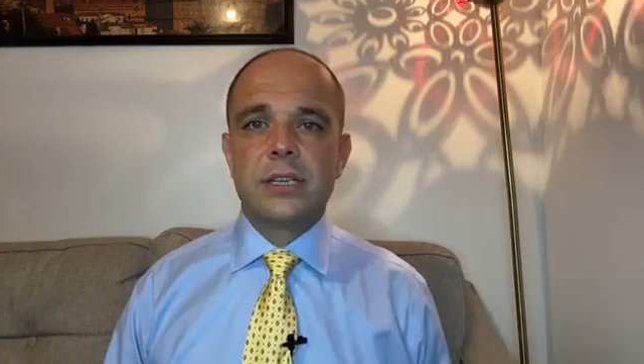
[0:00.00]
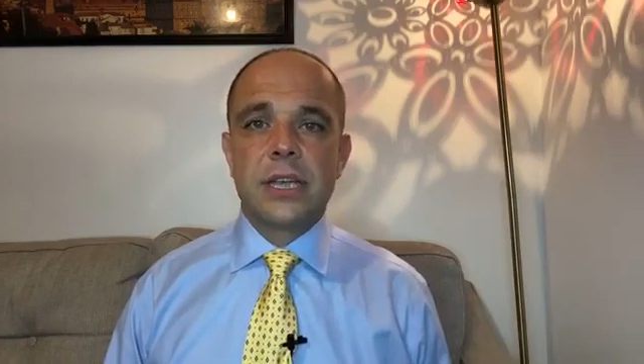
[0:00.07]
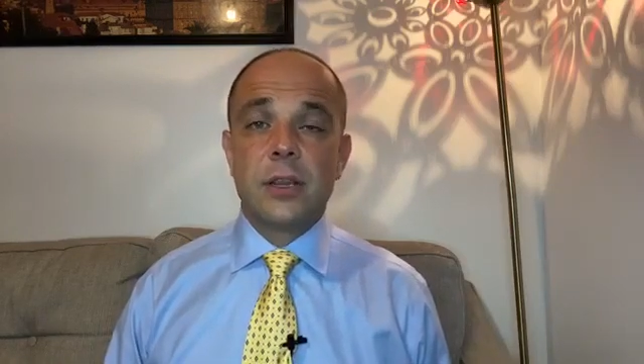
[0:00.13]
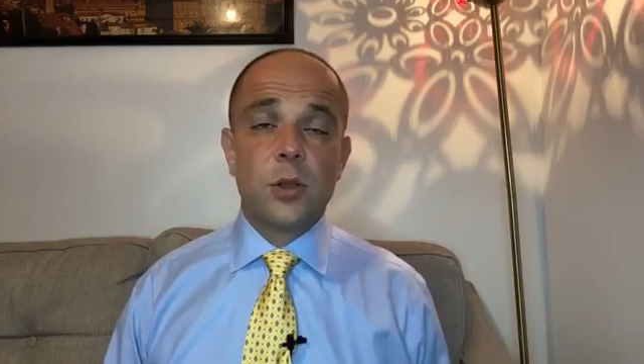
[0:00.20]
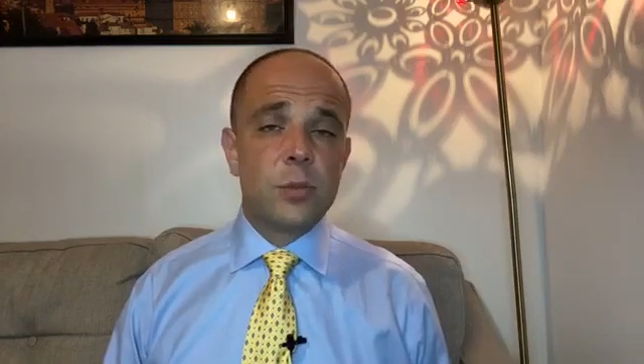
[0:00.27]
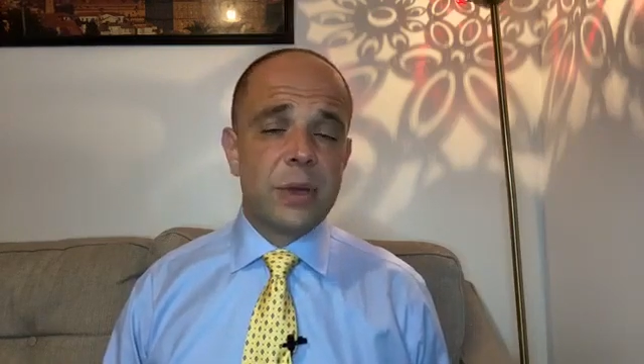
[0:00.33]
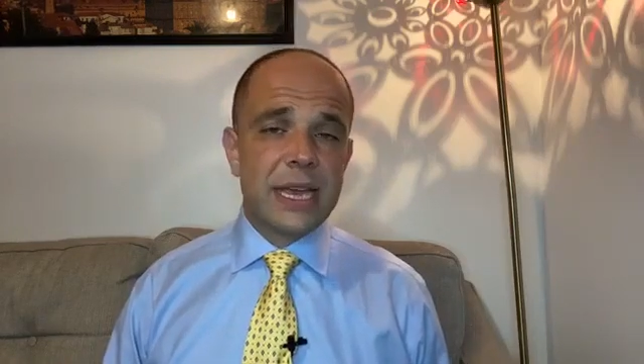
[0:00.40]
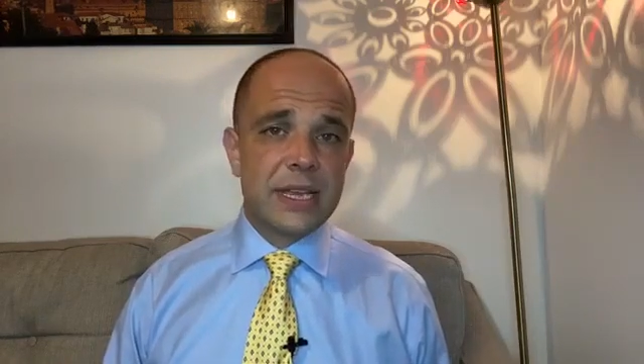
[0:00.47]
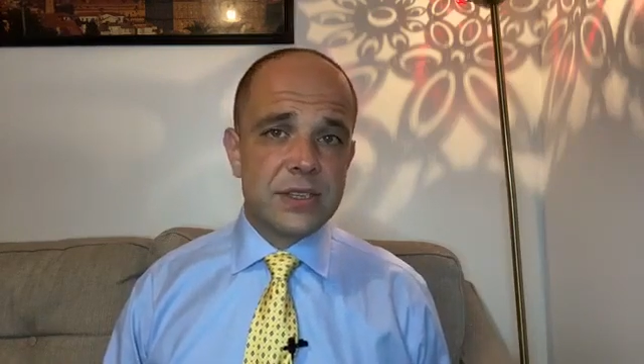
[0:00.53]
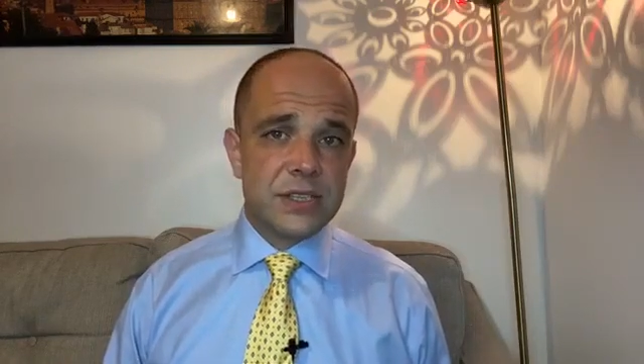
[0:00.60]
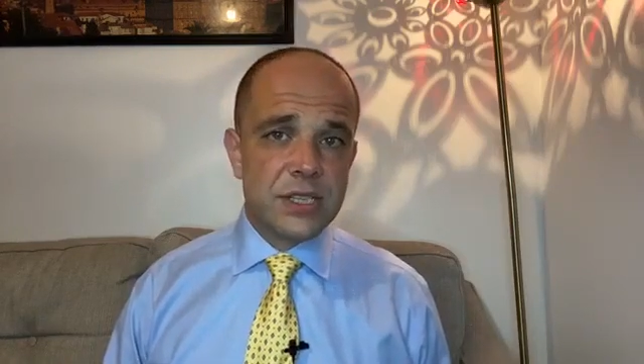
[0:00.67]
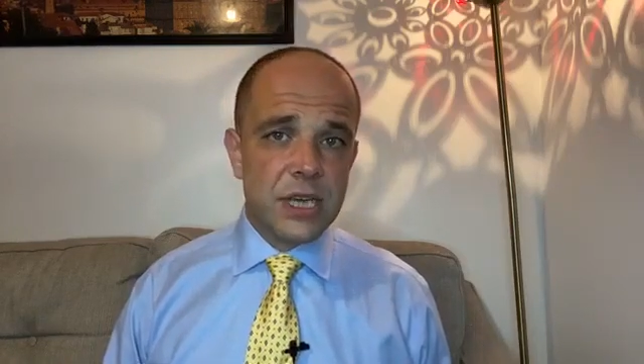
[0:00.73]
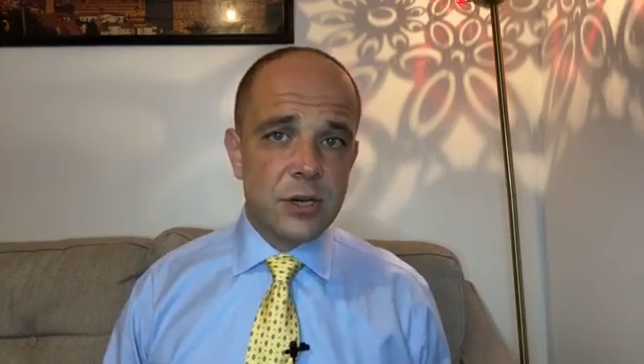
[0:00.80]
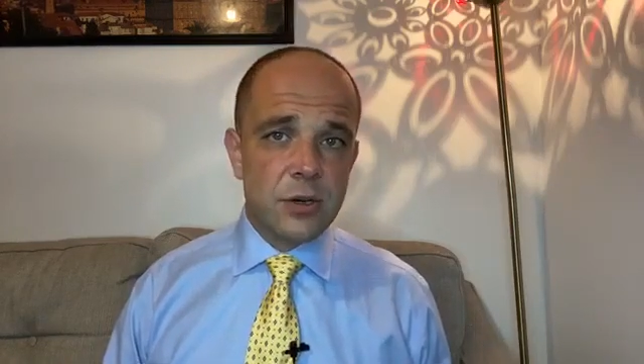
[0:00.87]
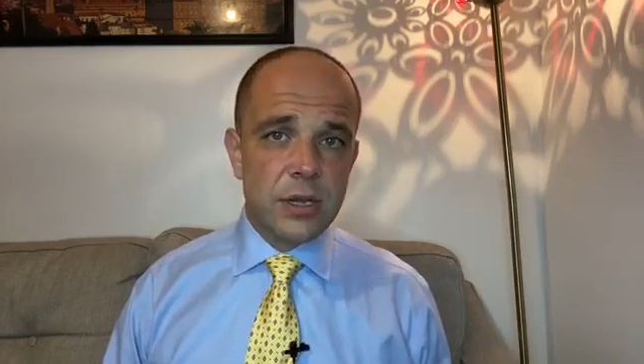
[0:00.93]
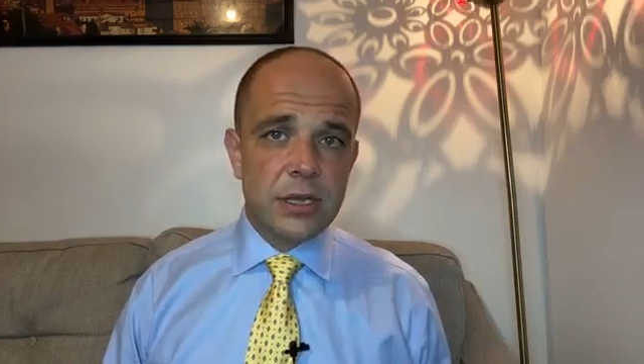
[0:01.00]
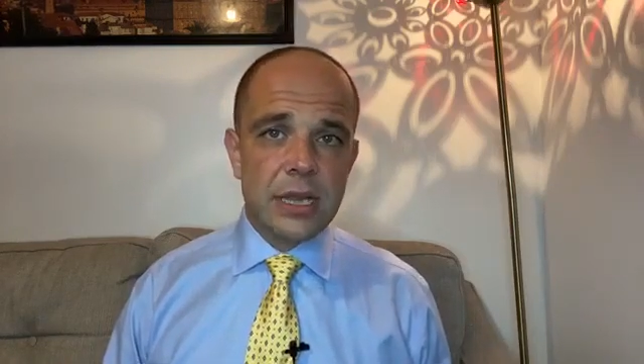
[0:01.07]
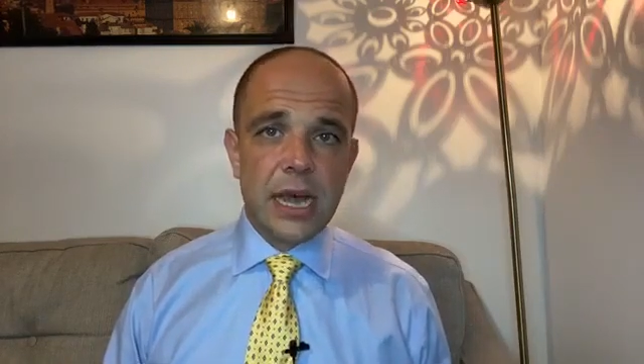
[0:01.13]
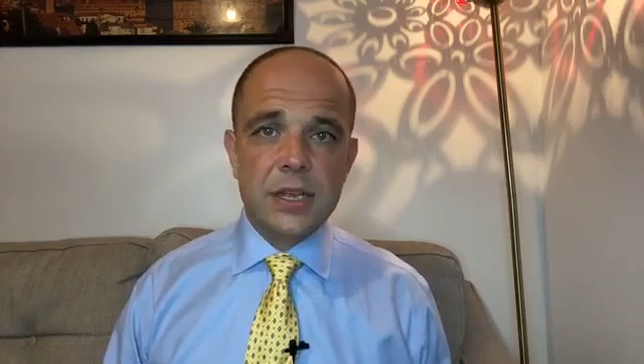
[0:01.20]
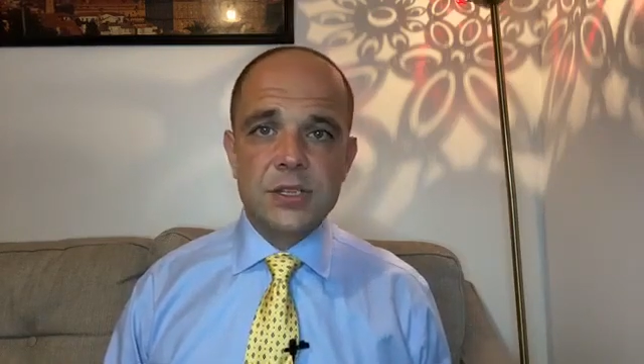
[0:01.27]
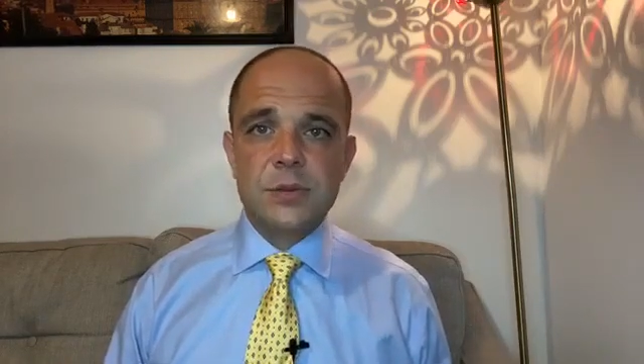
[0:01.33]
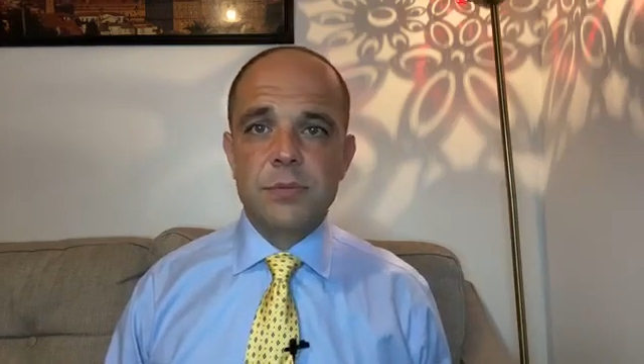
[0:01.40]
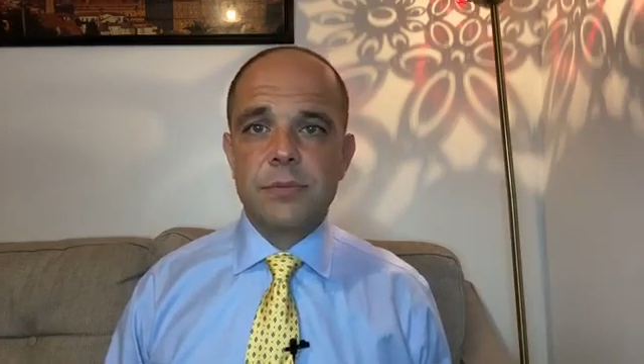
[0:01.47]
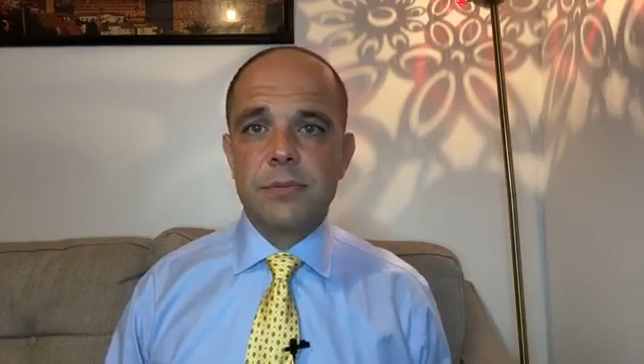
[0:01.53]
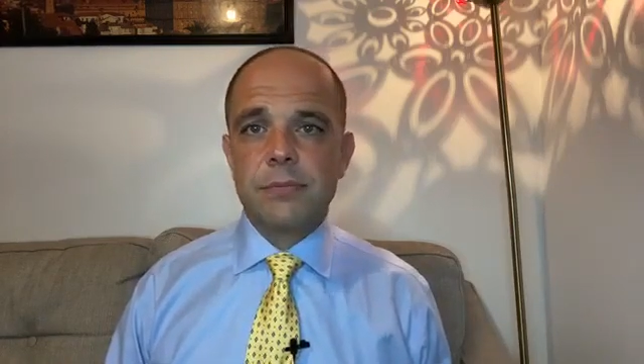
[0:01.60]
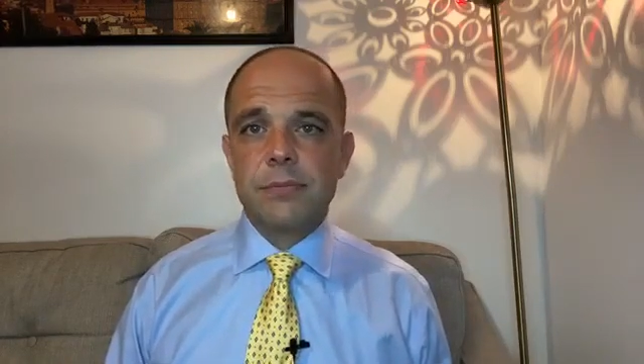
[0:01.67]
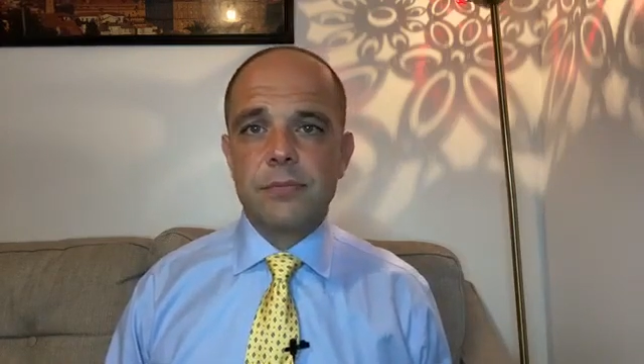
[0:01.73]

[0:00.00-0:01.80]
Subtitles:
It cannot be considered as